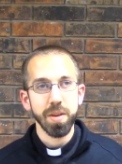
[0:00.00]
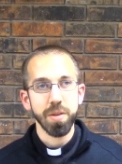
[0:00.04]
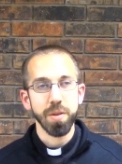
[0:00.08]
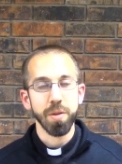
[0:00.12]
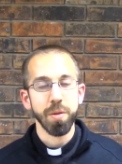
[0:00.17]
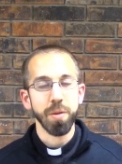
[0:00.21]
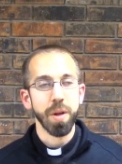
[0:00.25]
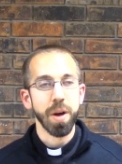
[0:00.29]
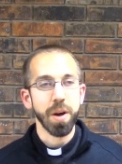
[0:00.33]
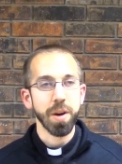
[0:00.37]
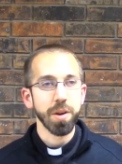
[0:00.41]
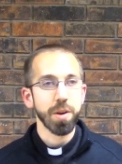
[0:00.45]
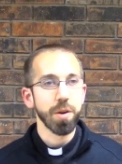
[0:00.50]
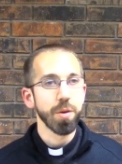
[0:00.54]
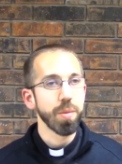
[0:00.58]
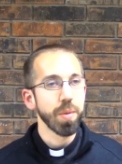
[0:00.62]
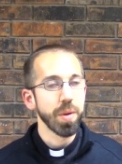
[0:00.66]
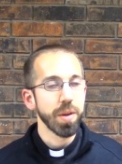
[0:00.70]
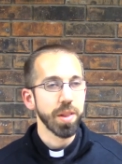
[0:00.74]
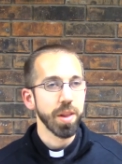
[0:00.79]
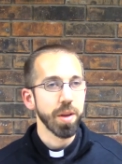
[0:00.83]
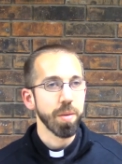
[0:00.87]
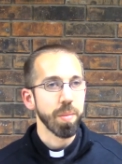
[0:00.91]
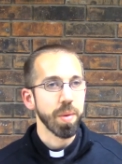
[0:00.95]
No longer
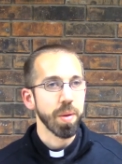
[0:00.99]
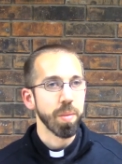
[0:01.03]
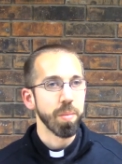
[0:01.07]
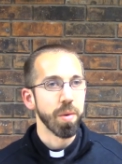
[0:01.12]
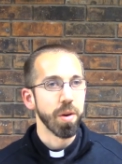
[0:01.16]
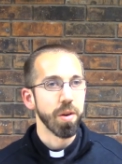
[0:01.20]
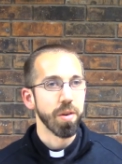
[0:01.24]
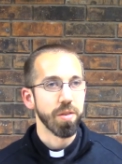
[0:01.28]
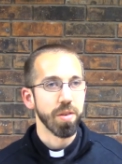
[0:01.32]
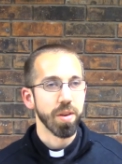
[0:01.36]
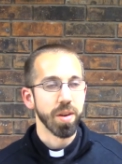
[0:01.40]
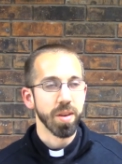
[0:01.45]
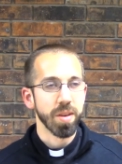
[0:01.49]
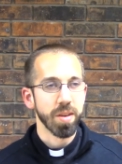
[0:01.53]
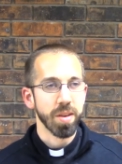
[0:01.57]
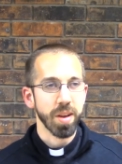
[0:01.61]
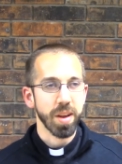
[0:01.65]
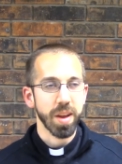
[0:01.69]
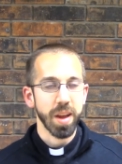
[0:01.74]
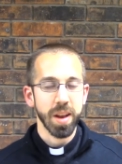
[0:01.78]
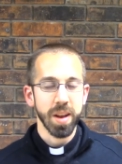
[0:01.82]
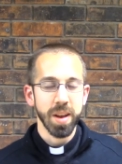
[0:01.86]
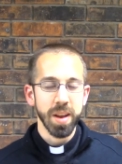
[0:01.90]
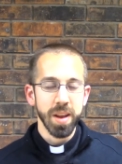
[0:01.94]
will there be merchants.
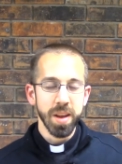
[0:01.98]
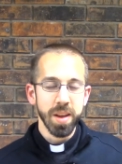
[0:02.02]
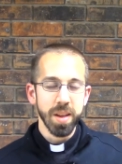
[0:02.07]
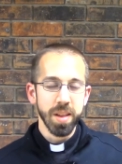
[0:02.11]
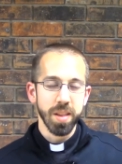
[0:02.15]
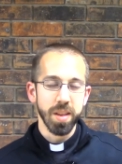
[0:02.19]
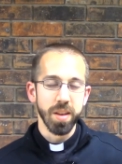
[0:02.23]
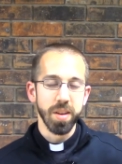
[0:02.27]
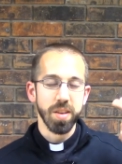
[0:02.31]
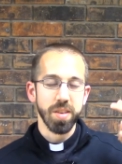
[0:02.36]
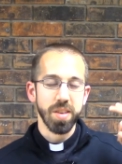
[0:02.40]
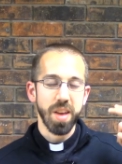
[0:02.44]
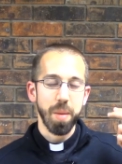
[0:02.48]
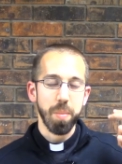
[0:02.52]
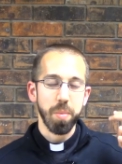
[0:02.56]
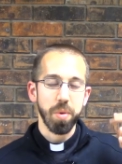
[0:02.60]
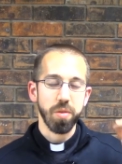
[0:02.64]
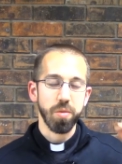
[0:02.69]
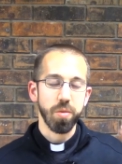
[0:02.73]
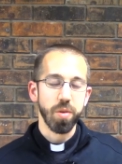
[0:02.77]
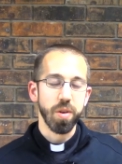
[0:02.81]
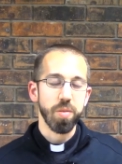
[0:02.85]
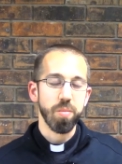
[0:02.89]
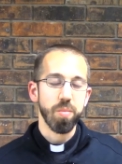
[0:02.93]
Again, the
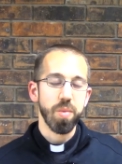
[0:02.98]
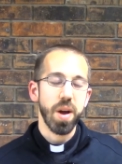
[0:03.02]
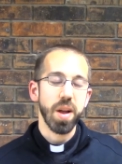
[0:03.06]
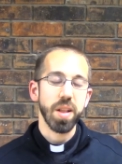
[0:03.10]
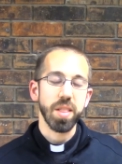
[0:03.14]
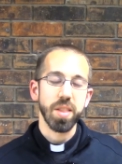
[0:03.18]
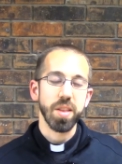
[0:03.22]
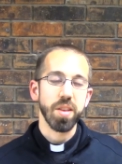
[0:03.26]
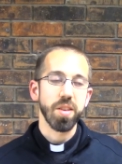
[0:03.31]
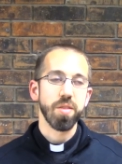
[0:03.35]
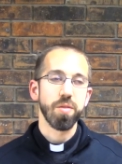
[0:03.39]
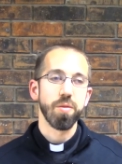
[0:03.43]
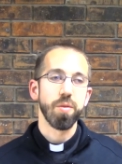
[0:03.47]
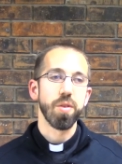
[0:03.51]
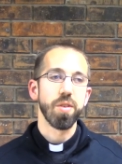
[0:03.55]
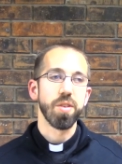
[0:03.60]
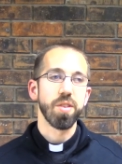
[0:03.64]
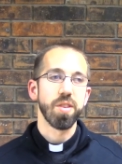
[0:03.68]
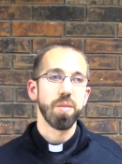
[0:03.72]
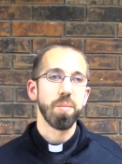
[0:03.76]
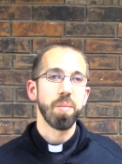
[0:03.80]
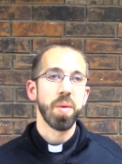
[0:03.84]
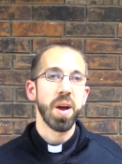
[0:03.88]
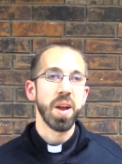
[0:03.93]
disciples would have brought this verse
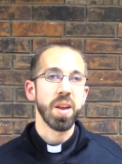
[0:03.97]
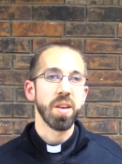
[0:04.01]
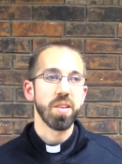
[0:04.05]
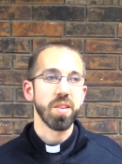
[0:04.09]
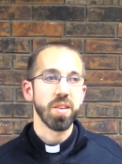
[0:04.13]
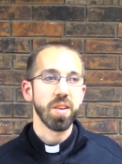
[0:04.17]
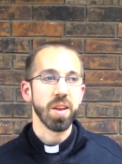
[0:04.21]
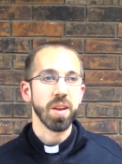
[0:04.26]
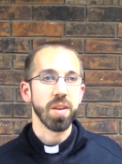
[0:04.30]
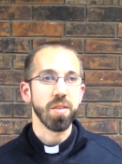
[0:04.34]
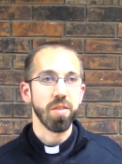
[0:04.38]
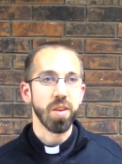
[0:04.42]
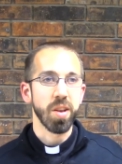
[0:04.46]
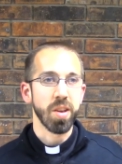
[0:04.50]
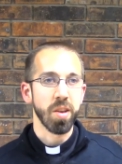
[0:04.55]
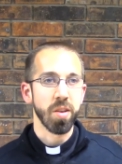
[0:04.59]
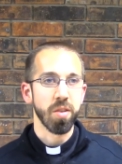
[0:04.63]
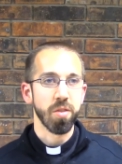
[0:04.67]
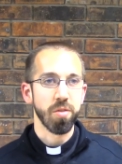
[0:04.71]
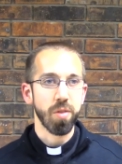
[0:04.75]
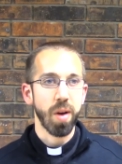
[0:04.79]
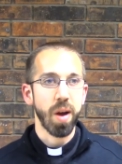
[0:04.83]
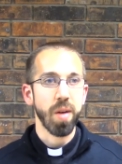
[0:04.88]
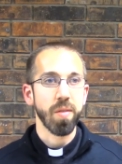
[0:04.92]
to mind, seeing
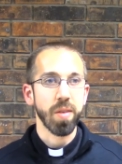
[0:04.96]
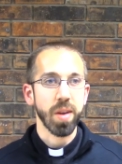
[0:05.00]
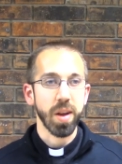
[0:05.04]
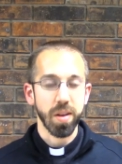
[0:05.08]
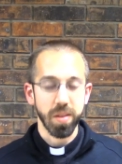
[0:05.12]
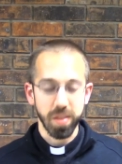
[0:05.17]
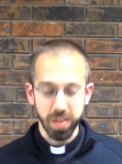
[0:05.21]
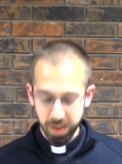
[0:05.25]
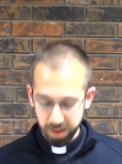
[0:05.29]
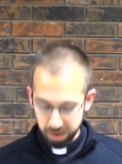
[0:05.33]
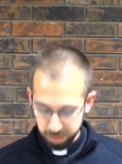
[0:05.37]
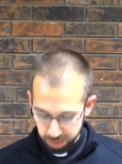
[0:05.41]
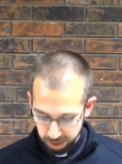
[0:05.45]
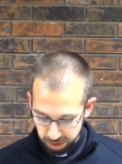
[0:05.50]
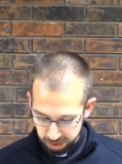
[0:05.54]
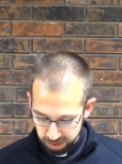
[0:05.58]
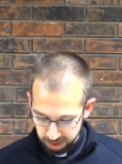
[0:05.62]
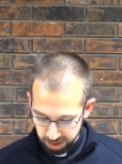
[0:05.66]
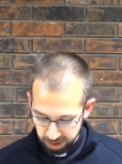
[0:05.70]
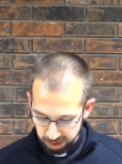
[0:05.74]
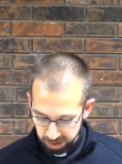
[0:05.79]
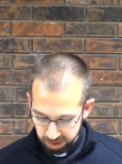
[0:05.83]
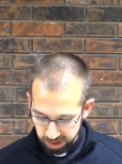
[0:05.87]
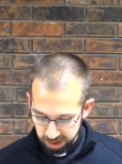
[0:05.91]
Jesus driving out these
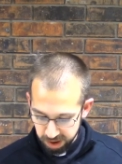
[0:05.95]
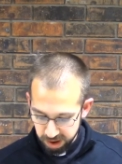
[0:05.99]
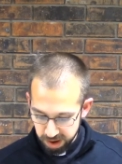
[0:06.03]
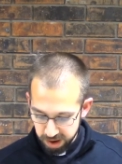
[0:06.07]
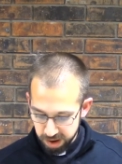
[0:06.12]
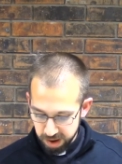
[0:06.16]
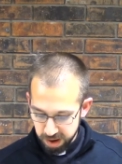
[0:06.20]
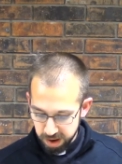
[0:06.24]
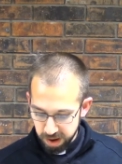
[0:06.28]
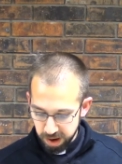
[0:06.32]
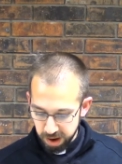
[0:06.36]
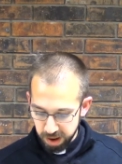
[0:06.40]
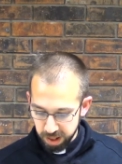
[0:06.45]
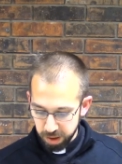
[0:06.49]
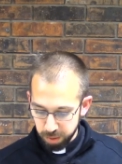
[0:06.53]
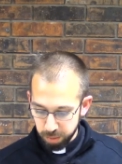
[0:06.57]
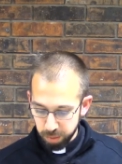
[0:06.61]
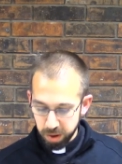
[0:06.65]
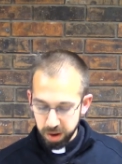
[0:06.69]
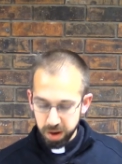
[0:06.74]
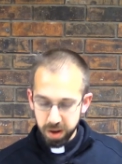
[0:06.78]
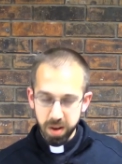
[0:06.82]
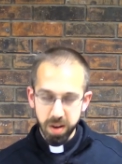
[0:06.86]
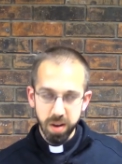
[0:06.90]
merchants. And
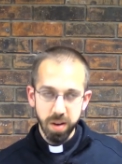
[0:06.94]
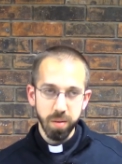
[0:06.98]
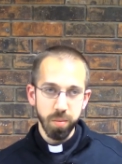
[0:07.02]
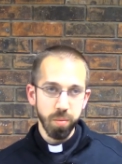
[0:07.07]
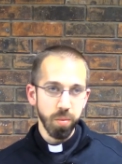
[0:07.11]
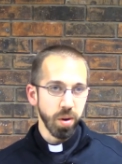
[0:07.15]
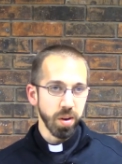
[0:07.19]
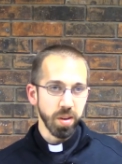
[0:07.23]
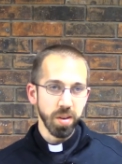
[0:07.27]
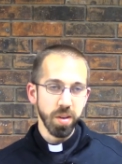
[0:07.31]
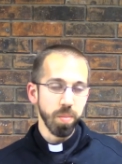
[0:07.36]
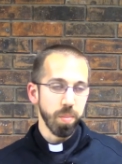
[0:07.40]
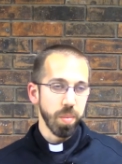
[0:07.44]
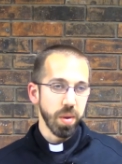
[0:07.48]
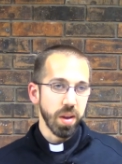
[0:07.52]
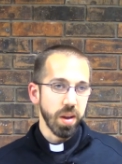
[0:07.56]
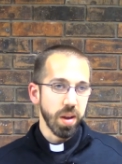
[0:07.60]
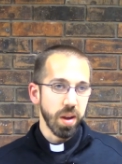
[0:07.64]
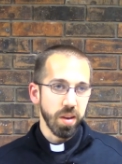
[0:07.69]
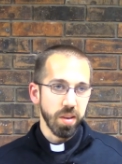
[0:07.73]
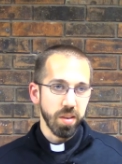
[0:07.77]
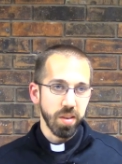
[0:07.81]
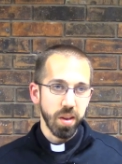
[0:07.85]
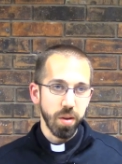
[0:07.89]
it wasn't
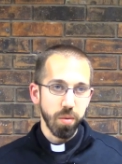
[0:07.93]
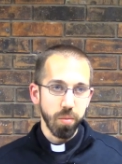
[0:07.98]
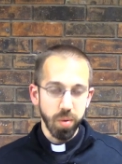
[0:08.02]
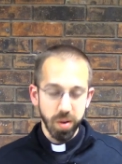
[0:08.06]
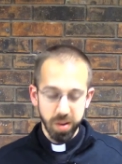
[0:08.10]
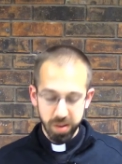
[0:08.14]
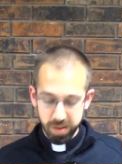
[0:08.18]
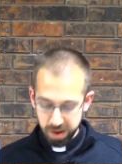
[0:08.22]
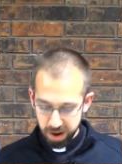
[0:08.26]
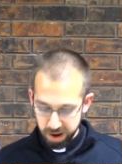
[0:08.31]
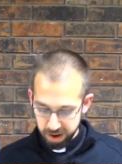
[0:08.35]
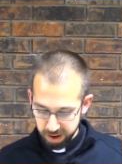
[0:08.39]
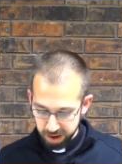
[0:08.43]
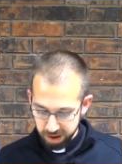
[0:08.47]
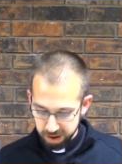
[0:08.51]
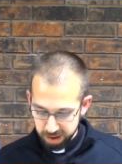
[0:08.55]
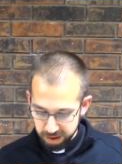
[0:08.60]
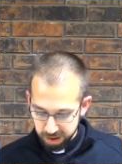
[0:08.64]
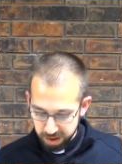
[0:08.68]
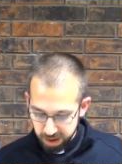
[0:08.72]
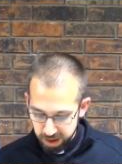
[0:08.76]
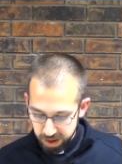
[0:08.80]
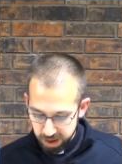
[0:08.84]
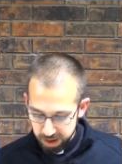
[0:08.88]
because there was not a
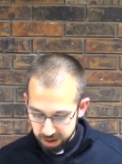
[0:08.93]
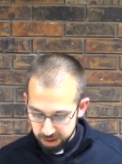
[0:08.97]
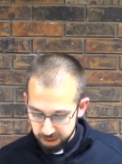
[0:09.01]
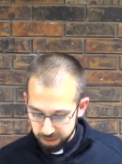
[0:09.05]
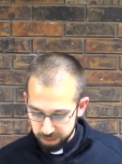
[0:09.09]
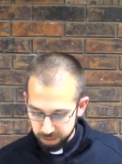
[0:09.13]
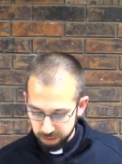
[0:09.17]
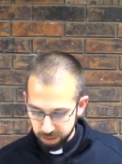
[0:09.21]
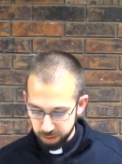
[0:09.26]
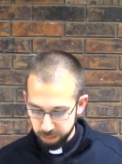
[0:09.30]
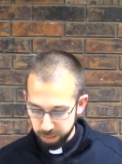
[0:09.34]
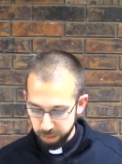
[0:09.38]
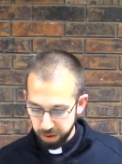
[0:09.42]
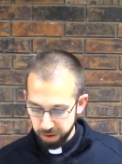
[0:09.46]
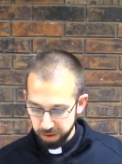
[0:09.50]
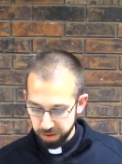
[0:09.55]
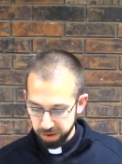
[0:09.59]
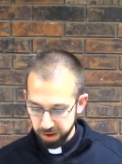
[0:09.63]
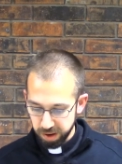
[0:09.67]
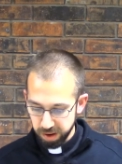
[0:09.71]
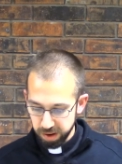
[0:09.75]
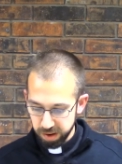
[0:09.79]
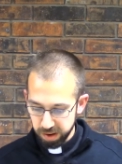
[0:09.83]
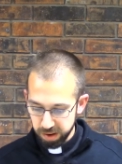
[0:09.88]
need for
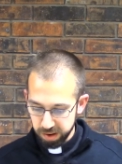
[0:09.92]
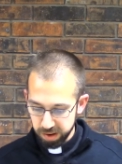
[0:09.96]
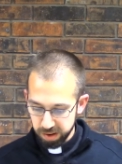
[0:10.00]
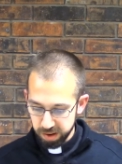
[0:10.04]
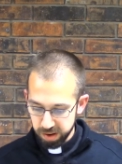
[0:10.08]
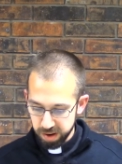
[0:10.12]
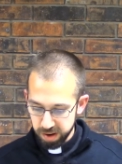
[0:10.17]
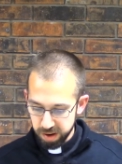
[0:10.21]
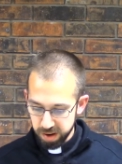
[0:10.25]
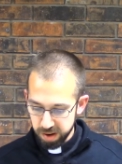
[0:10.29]
merchants,